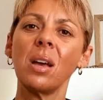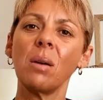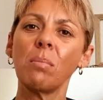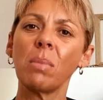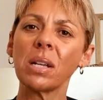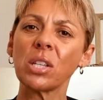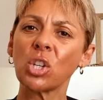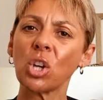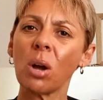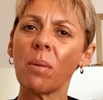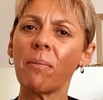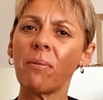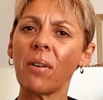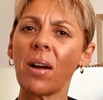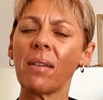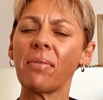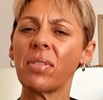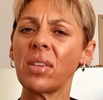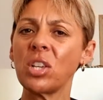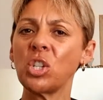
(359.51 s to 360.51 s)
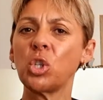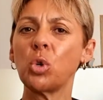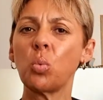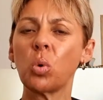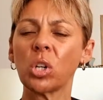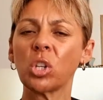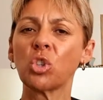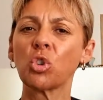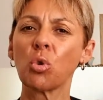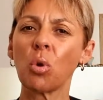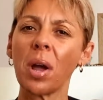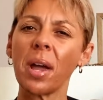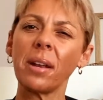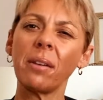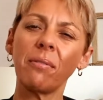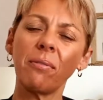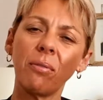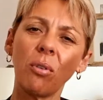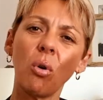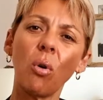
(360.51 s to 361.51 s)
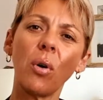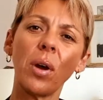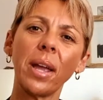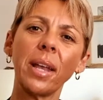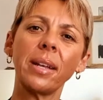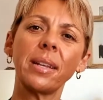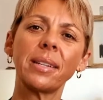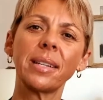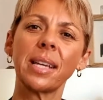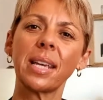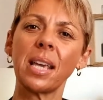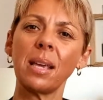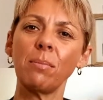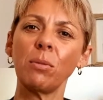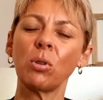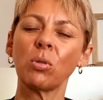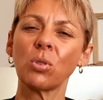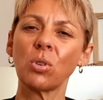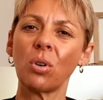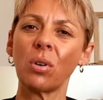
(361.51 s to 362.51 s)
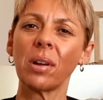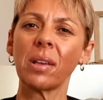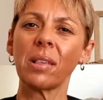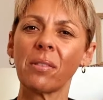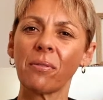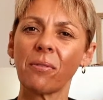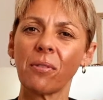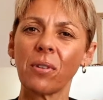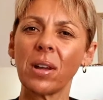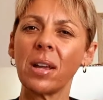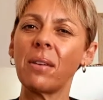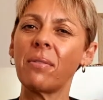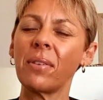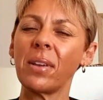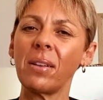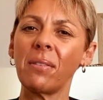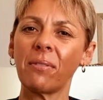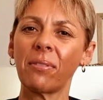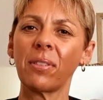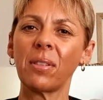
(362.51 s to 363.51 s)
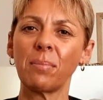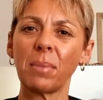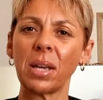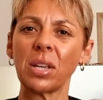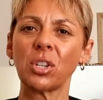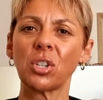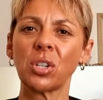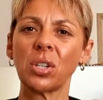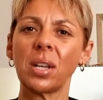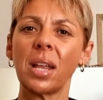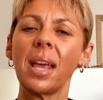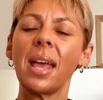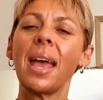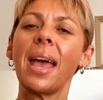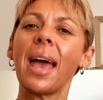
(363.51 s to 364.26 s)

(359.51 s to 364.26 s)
My top 5 things you want to try and avoid to keep your dog free of inflammation